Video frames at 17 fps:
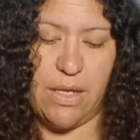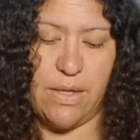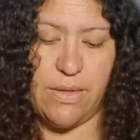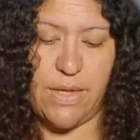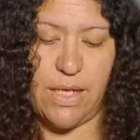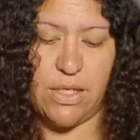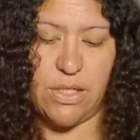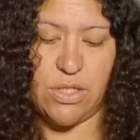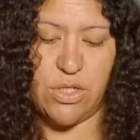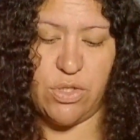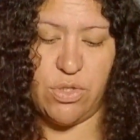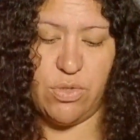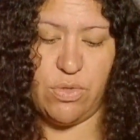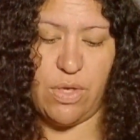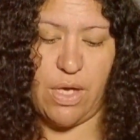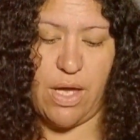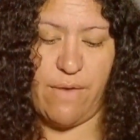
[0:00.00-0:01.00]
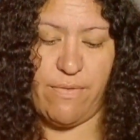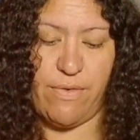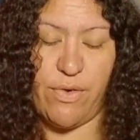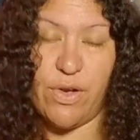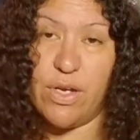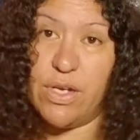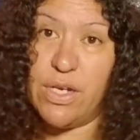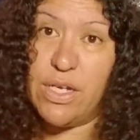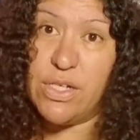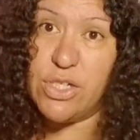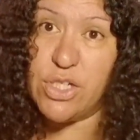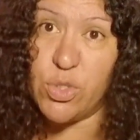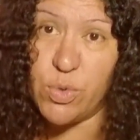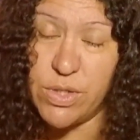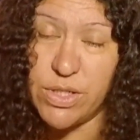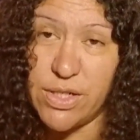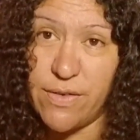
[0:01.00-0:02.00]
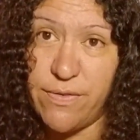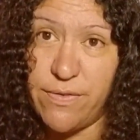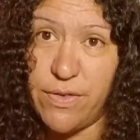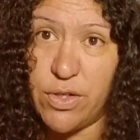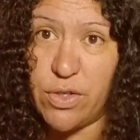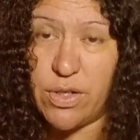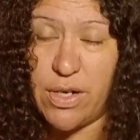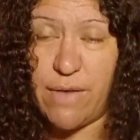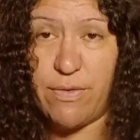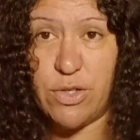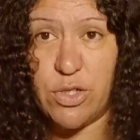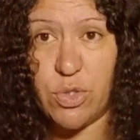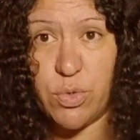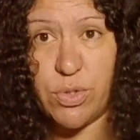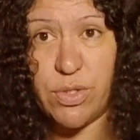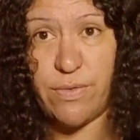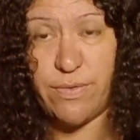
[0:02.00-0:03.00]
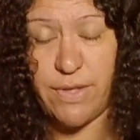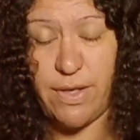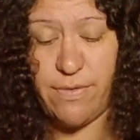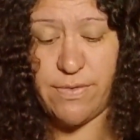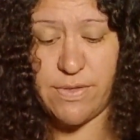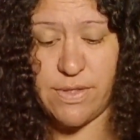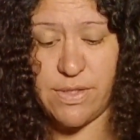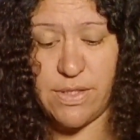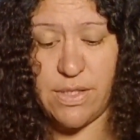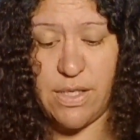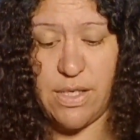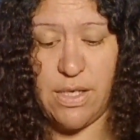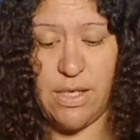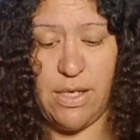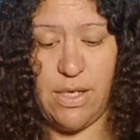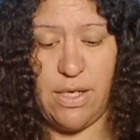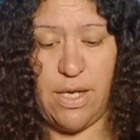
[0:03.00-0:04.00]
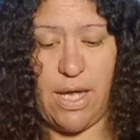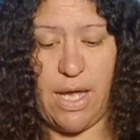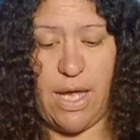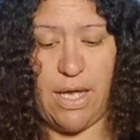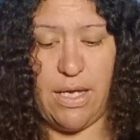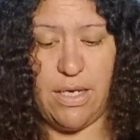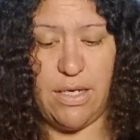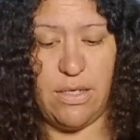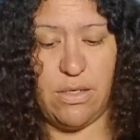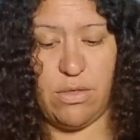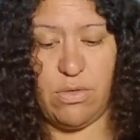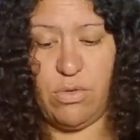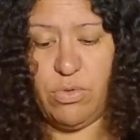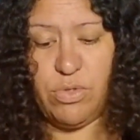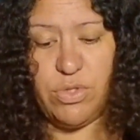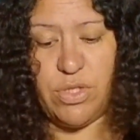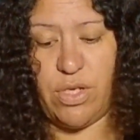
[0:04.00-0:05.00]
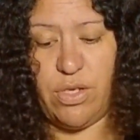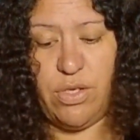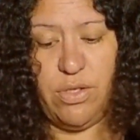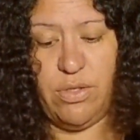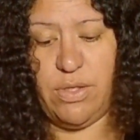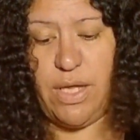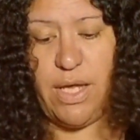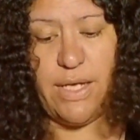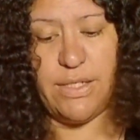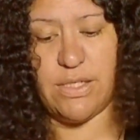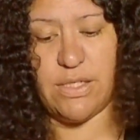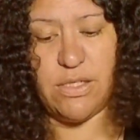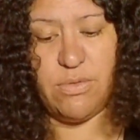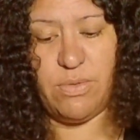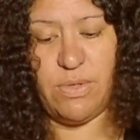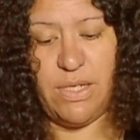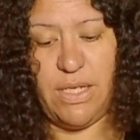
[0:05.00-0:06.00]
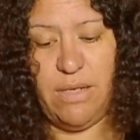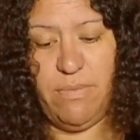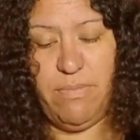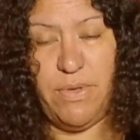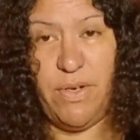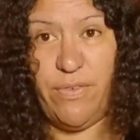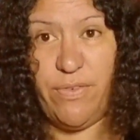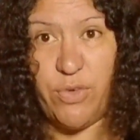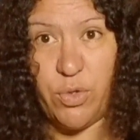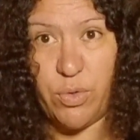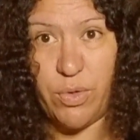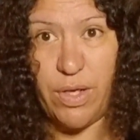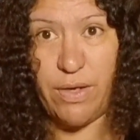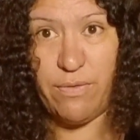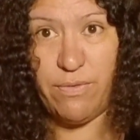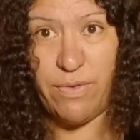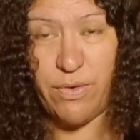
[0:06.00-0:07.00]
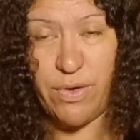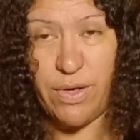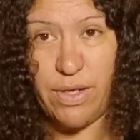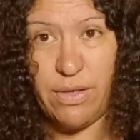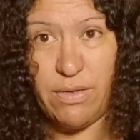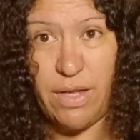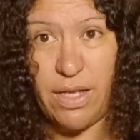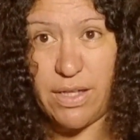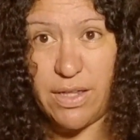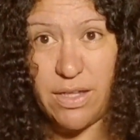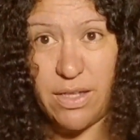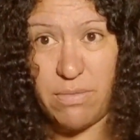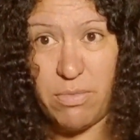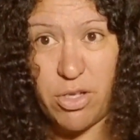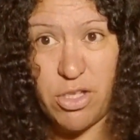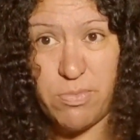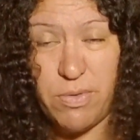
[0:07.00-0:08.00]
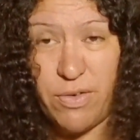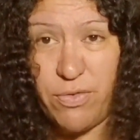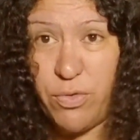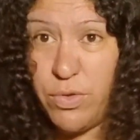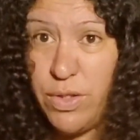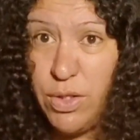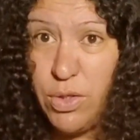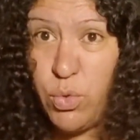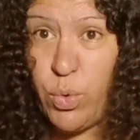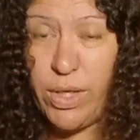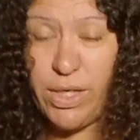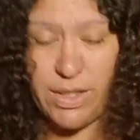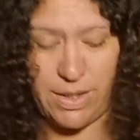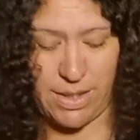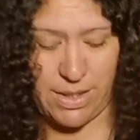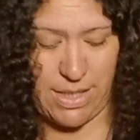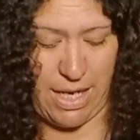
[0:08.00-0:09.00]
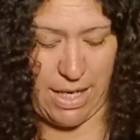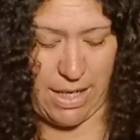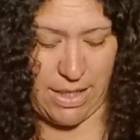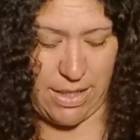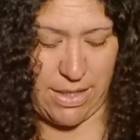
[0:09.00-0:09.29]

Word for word: that you are very intuitive you could have intuitive gifts and also like just really beautiful and very like the most beautiful queen in the deck